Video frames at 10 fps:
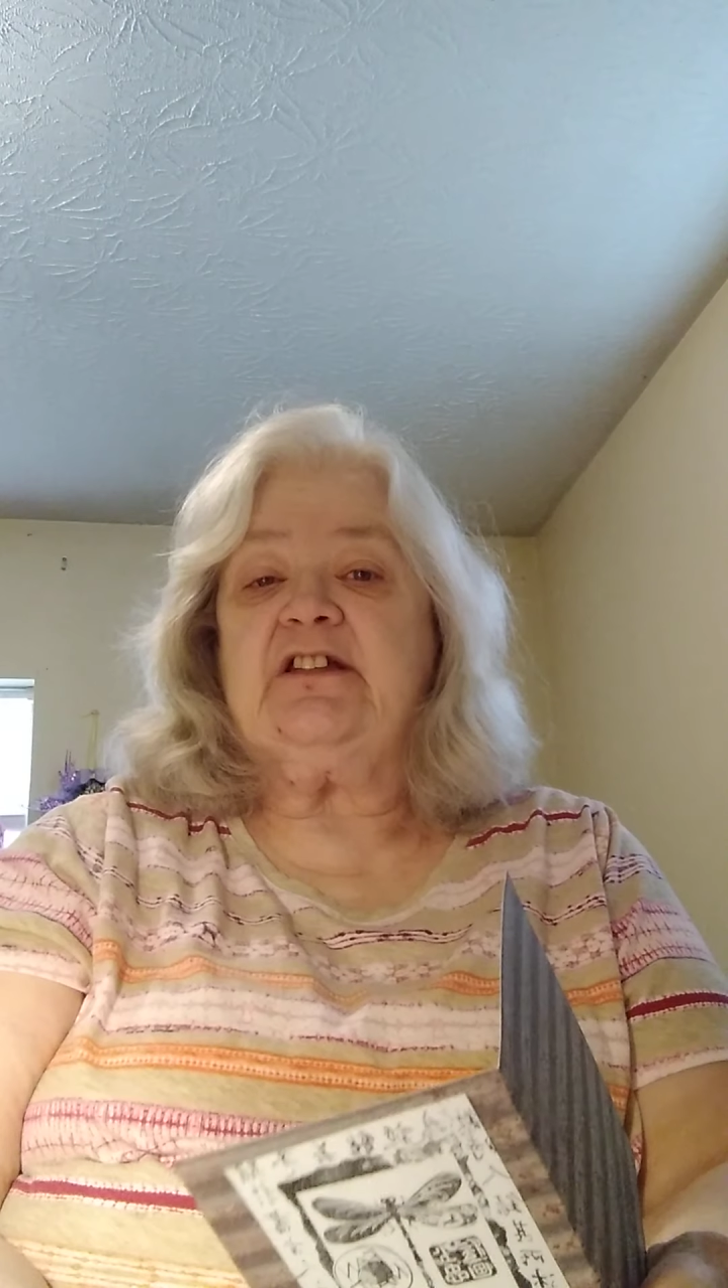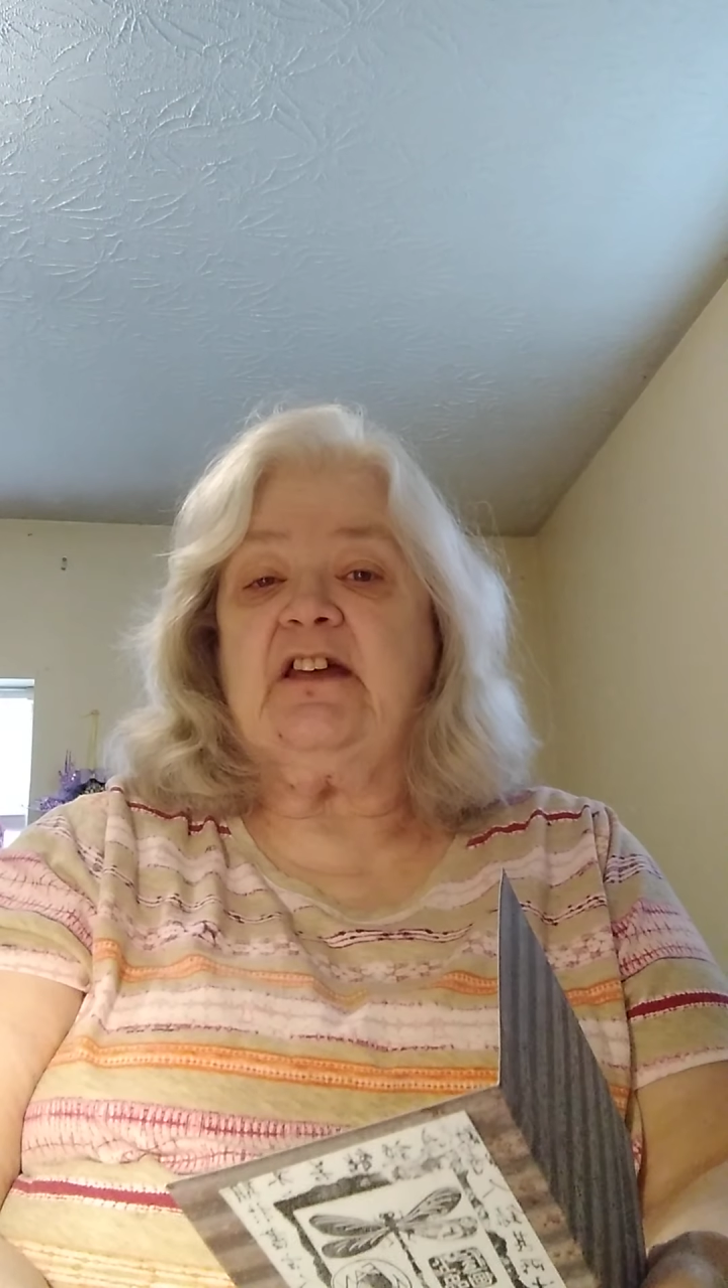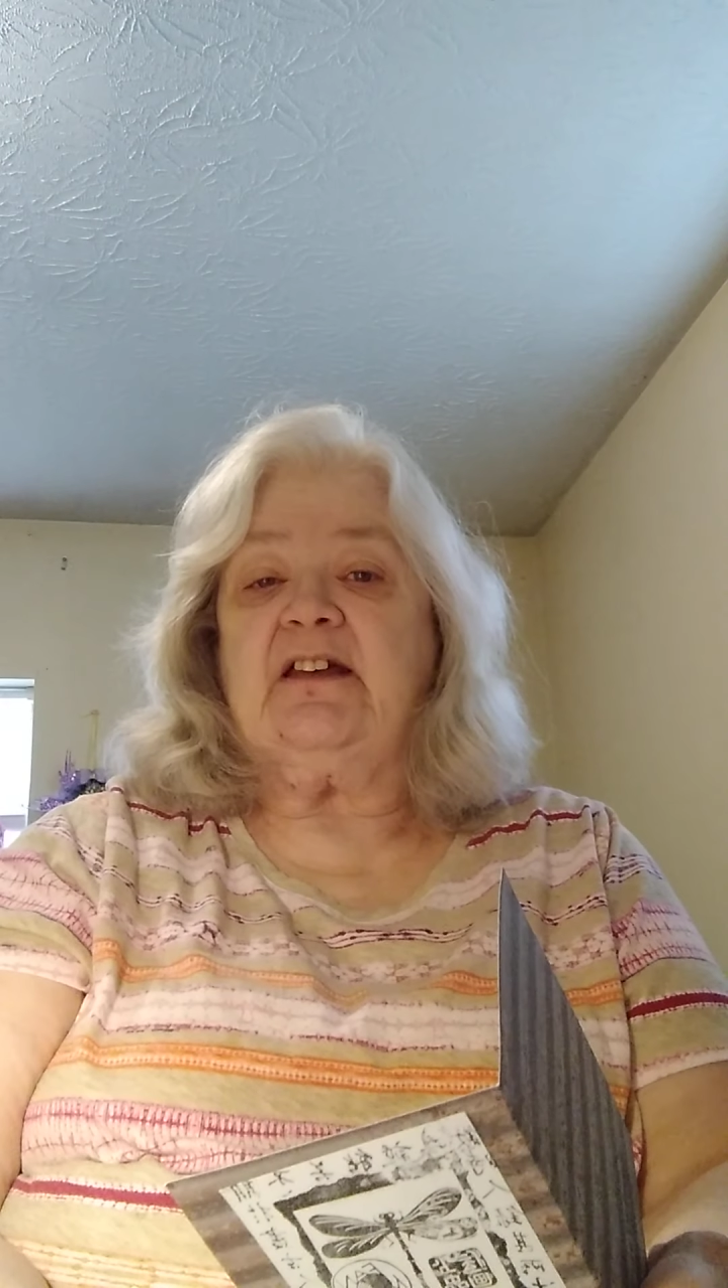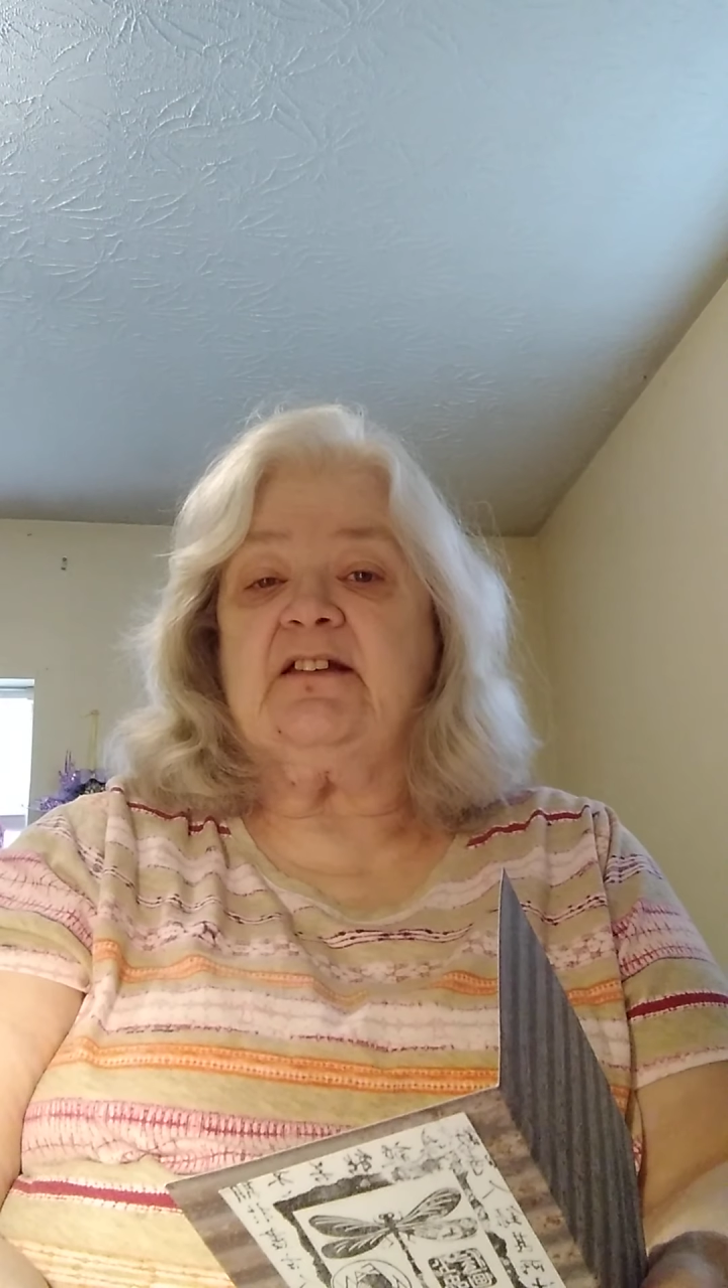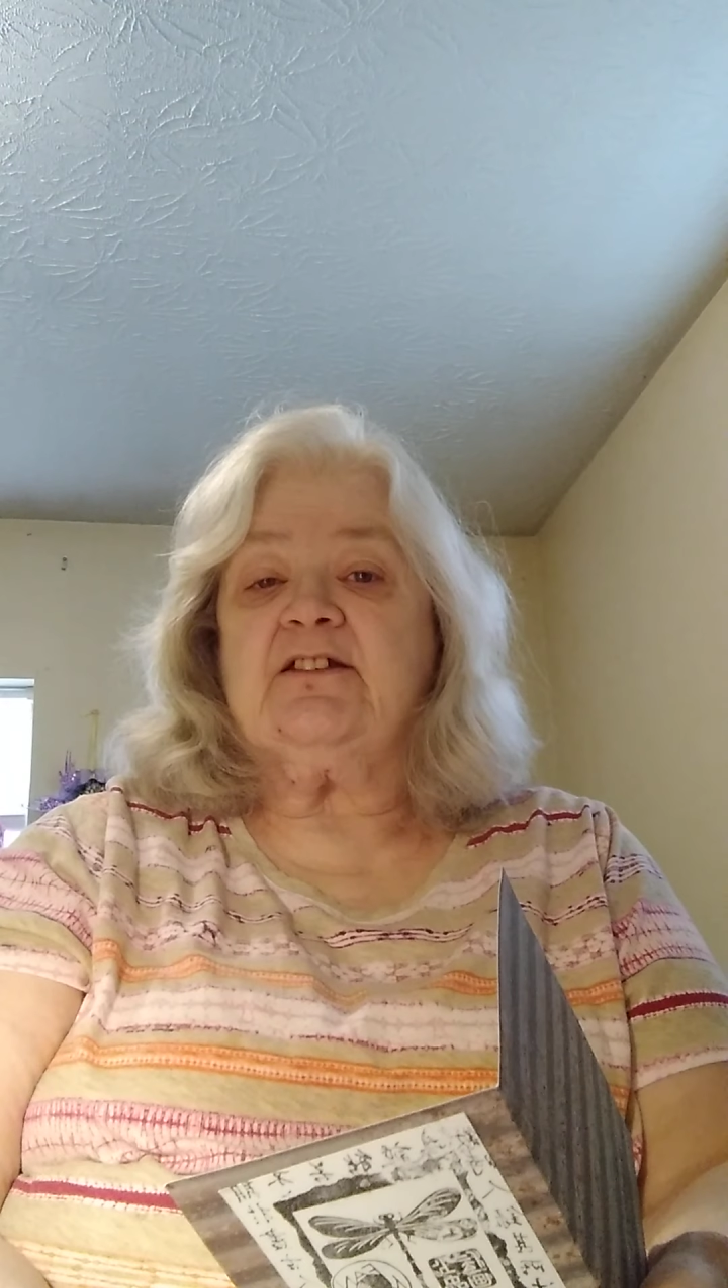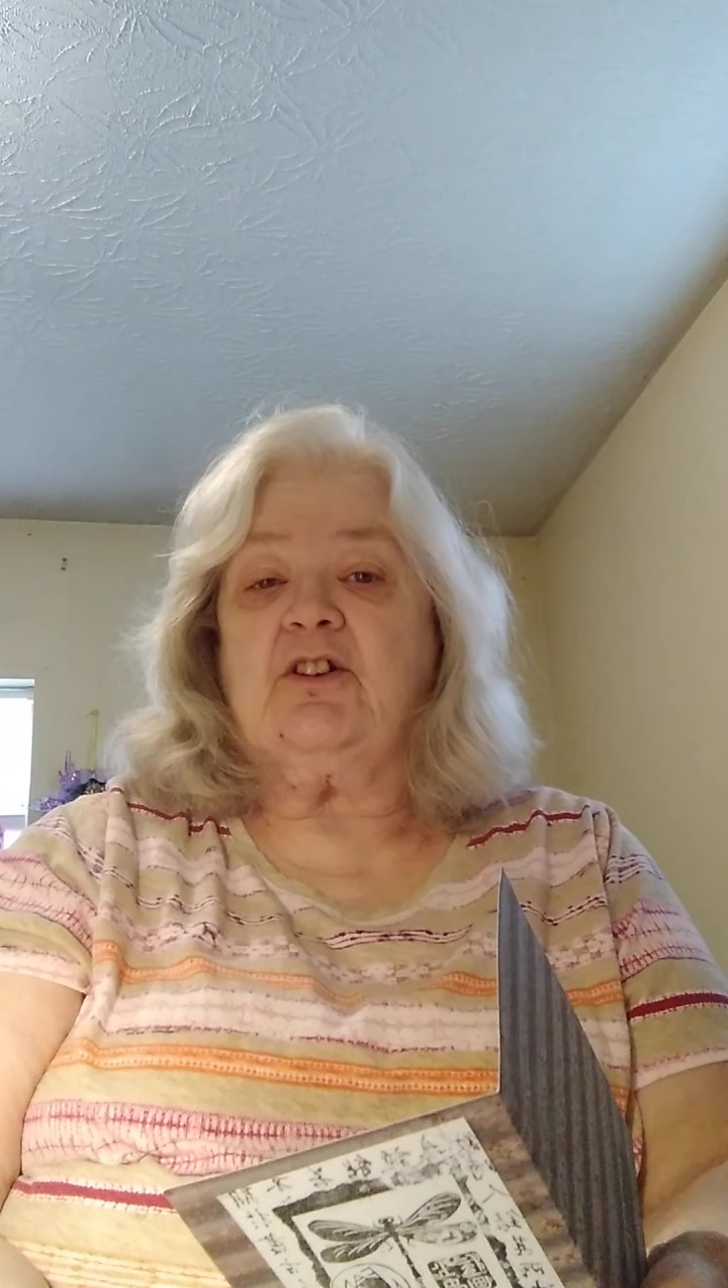does